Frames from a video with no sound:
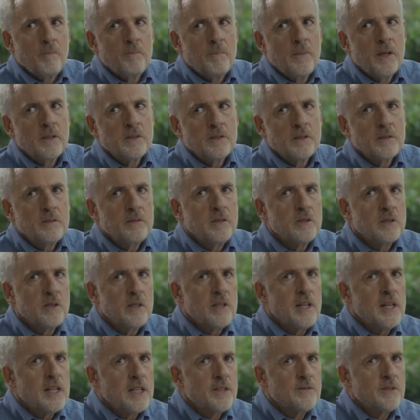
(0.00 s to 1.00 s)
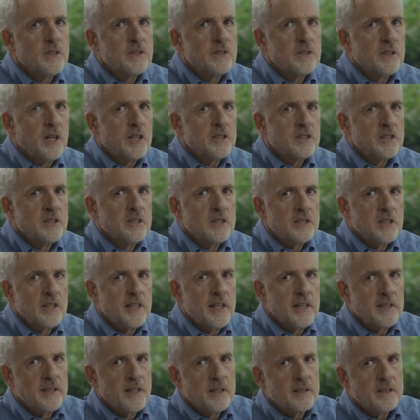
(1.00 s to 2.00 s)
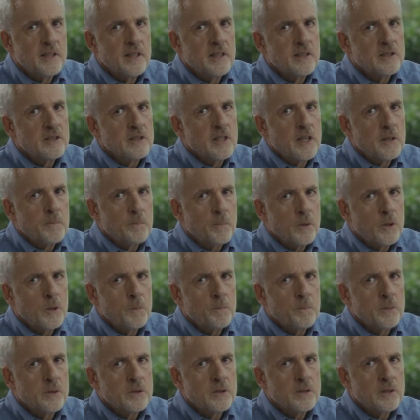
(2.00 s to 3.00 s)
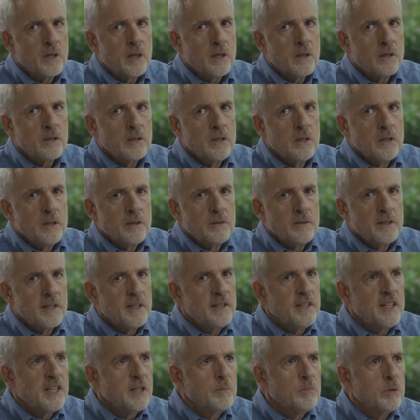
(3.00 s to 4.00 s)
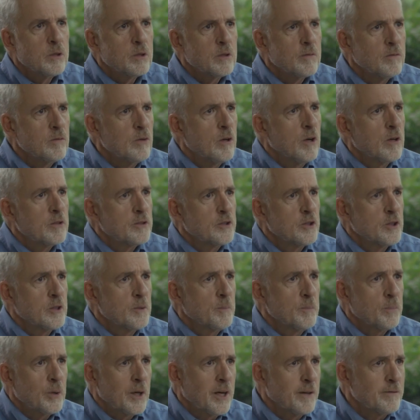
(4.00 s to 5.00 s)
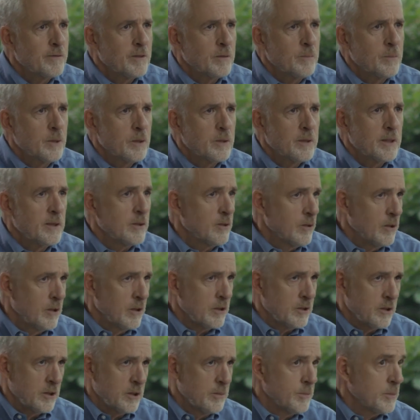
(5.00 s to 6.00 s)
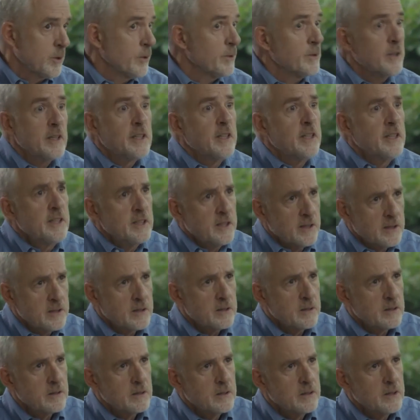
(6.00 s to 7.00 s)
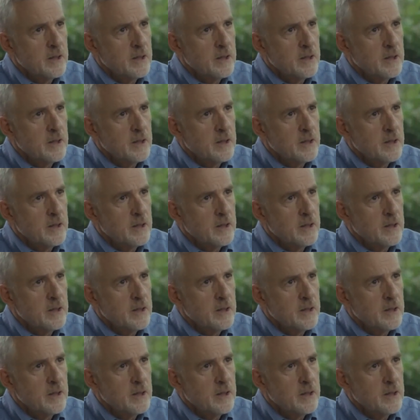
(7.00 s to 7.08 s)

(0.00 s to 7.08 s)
there's a lot of discussion today that things like purpose are the enabler of long-term profitability or long-term growth, and it is.